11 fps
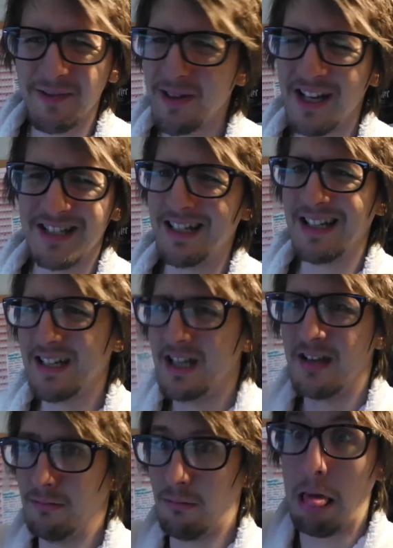it.
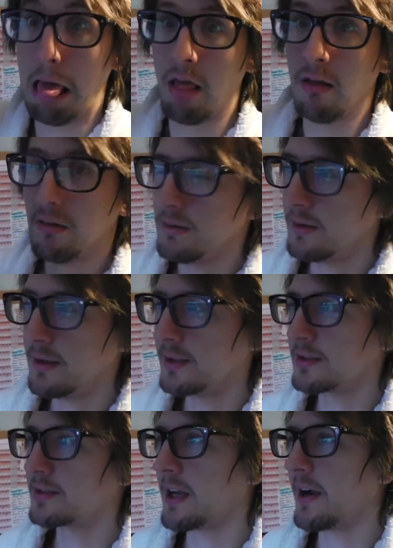I, I, it's
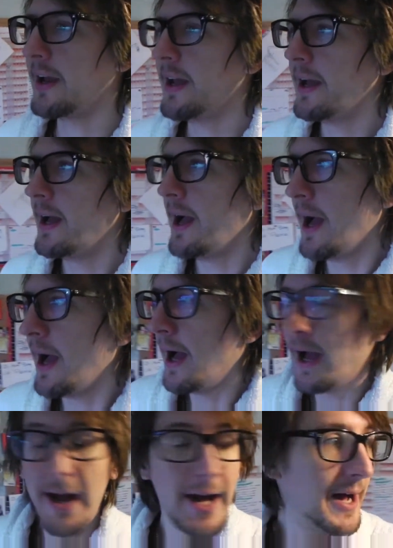scary.
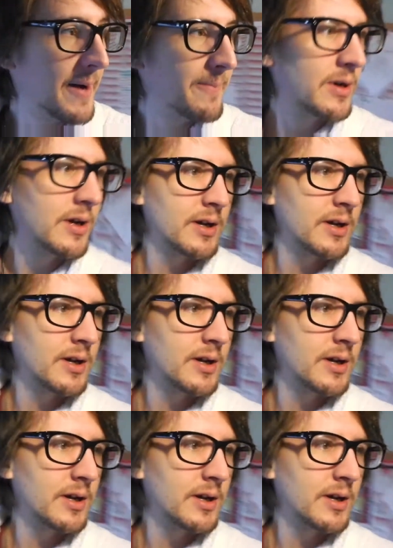Um,